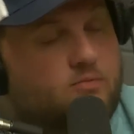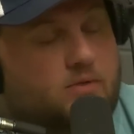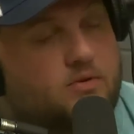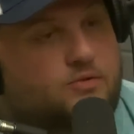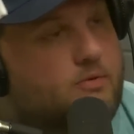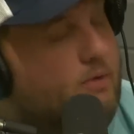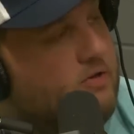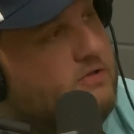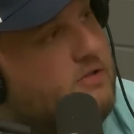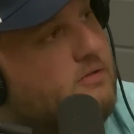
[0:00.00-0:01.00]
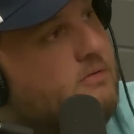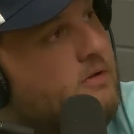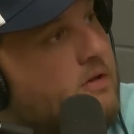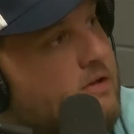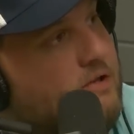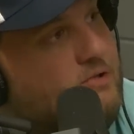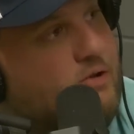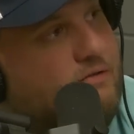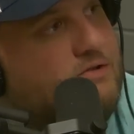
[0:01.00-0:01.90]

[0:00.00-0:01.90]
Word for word: we will do a part two. Yeah, the two of